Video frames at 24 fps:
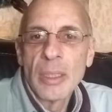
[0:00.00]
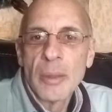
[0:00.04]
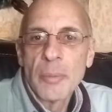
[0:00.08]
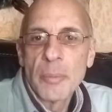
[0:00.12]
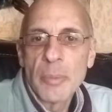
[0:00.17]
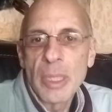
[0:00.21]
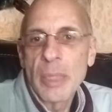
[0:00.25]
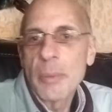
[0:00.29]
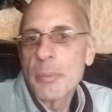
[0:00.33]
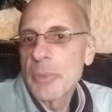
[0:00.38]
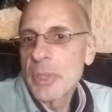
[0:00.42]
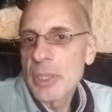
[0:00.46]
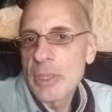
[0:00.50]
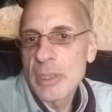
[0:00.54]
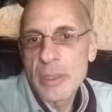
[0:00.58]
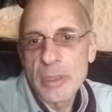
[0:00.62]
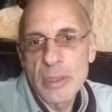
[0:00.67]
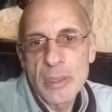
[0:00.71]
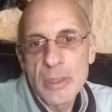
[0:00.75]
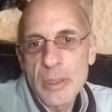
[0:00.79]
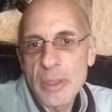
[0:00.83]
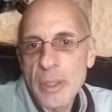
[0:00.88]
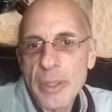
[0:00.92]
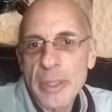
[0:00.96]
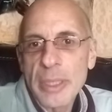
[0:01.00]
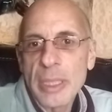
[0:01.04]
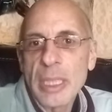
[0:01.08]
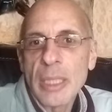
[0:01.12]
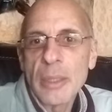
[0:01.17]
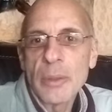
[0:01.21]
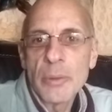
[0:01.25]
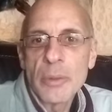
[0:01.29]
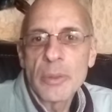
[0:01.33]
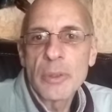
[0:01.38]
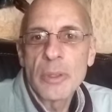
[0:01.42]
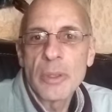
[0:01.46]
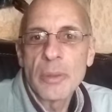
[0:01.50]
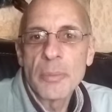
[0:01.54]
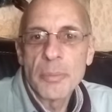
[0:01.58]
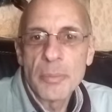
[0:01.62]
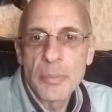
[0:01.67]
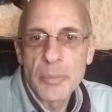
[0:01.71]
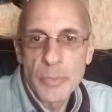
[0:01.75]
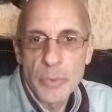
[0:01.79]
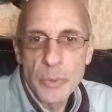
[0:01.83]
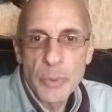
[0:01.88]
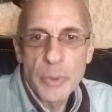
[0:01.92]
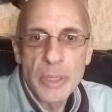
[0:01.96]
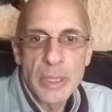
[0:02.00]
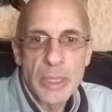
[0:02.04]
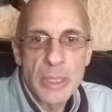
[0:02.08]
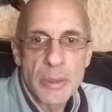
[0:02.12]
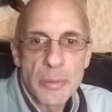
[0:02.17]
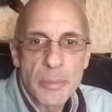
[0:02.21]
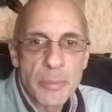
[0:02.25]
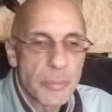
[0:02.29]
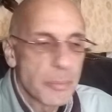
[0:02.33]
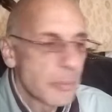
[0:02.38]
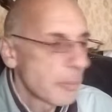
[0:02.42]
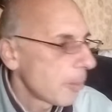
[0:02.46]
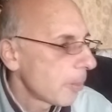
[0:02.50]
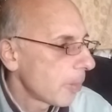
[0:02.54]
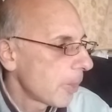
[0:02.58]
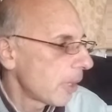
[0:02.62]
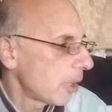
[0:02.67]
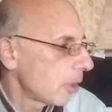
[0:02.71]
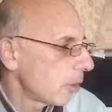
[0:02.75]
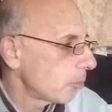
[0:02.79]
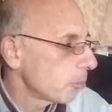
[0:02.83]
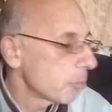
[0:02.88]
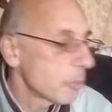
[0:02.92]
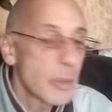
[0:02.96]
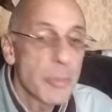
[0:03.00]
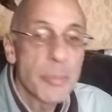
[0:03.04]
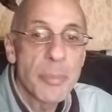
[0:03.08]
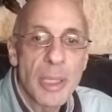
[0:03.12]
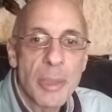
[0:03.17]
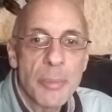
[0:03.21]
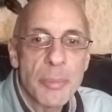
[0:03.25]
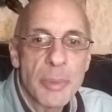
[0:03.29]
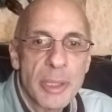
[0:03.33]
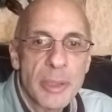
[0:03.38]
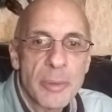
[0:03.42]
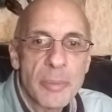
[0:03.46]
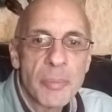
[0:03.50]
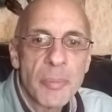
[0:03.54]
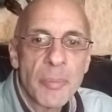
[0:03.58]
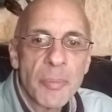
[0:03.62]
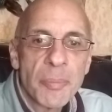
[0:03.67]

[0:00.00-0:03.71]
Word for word: But I'm just starting out, so I'm doing this uh, bit by bit.